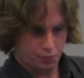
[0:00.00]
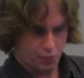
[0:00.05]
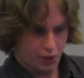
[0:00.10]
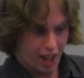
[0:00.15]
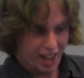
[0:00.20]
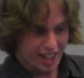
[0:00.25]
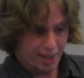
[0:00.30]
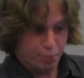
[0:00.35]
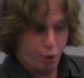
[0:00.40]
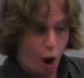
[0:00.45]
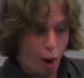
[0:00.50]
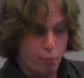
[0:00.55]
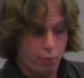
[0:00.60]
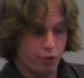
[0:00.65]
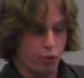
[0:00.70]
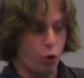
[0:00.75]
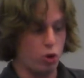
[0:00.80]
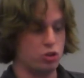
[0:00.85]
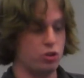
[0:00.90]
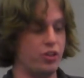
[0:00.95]
The problem, of
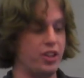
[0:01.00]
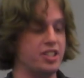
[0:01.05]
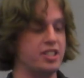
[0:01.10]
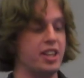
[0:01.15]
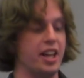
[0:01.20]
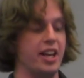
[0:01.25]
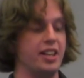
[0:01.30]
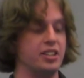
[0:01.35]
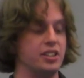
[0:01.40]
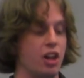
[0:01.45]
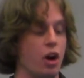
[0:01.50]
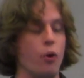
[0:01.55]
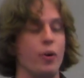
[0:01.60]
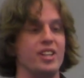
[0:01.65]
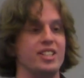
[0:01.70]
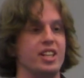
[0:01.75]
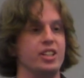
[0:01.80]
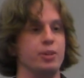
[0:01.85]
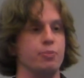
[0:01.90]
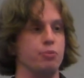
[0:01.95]
course, with these things, though, is
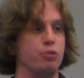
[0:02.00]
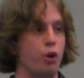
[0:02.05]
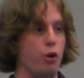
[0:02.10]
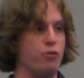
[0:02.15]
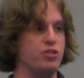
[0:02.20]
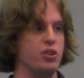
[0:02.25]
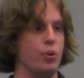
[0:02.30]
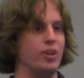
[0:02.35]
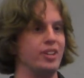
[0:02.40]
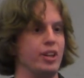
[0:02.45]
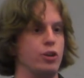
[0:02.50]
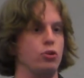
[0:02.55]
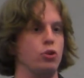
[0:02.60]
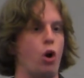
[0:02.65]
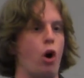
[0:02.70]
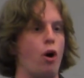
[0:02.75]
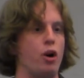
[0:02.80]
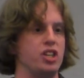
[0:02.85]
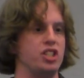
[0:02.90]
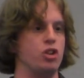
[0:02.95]
that the proofs are a little
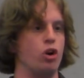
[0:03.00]
large.